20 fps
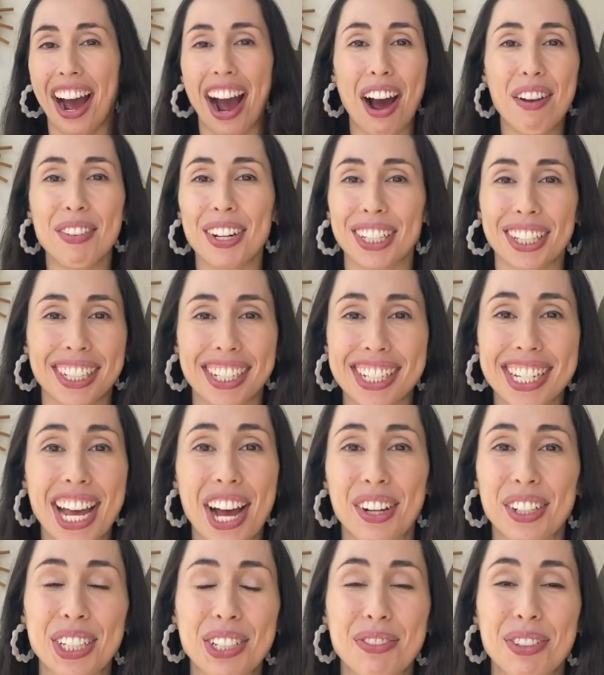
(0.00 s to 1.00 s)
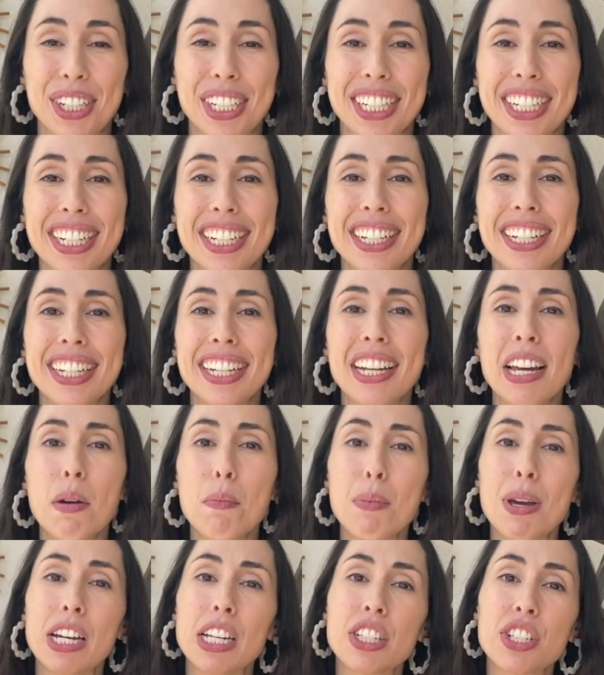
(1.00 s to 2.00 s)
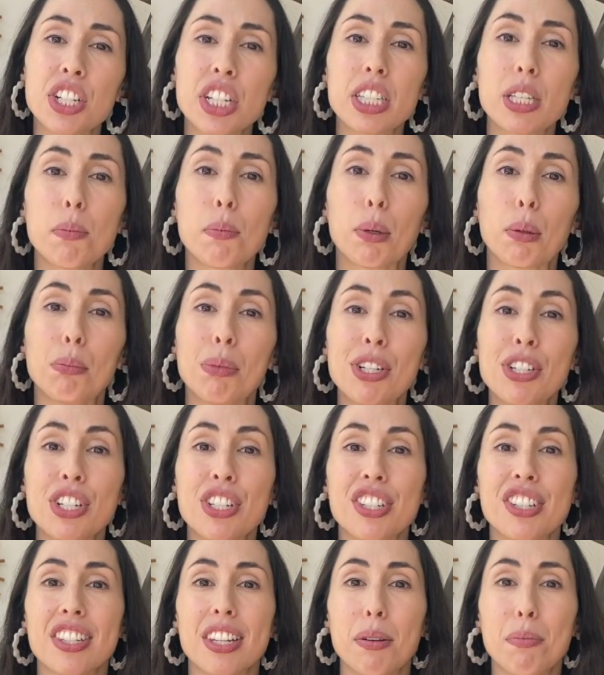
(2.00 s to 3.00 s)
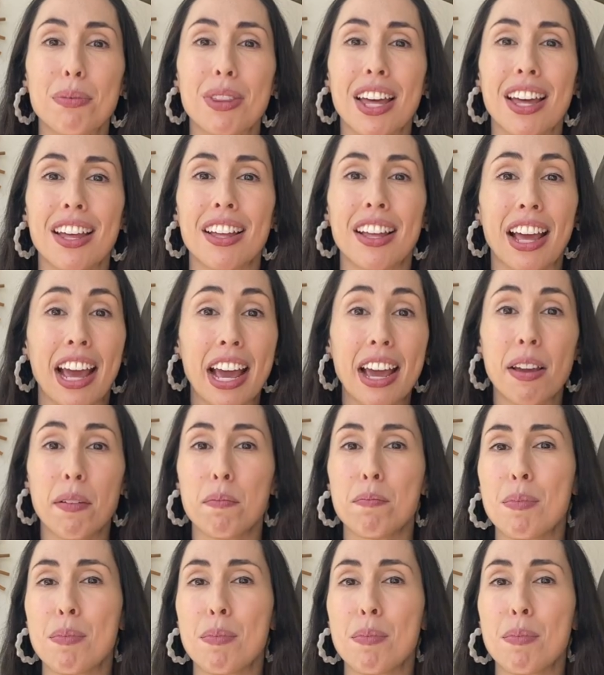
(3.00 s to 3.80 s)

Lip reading: I'm not gonna tell anybody, but it's just a permission slip that, hey,